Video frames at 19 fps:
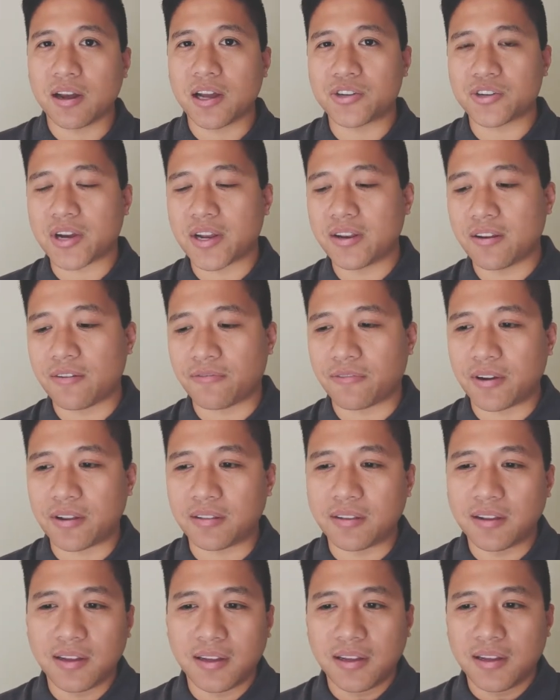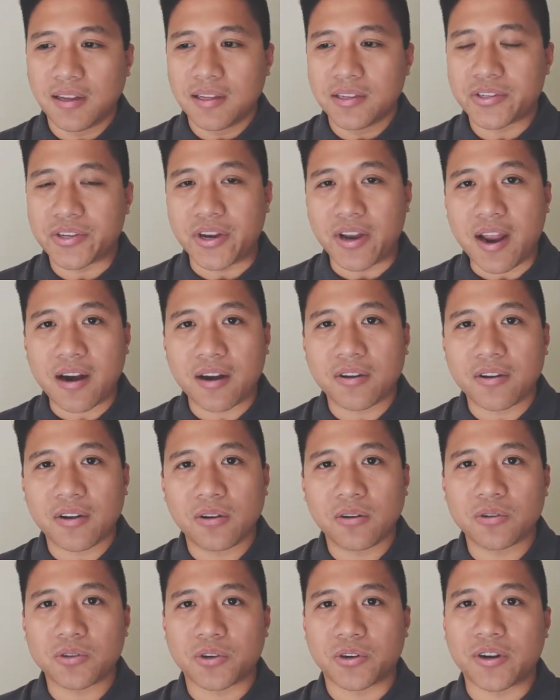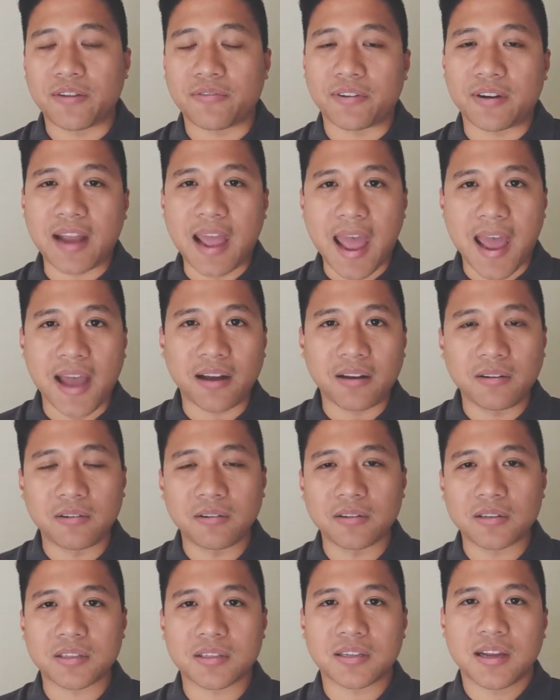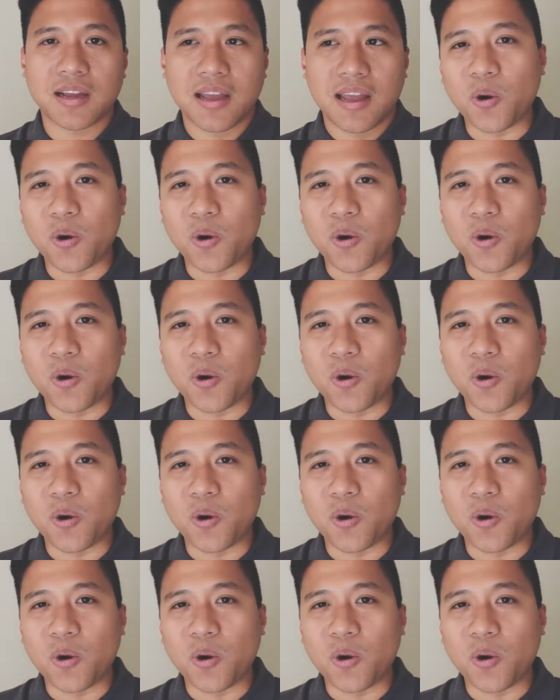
I tried different scenarios or different angles.